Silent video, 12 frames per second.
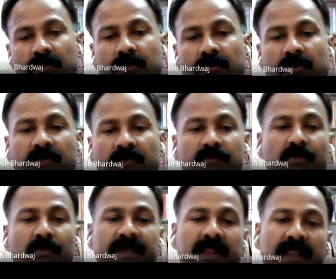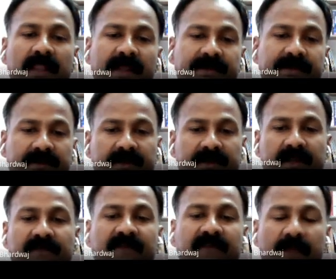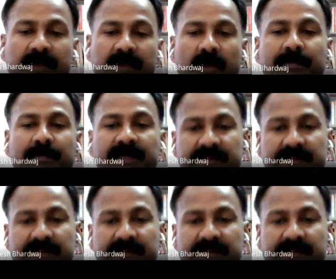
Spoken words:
of moving a light in fiber optics.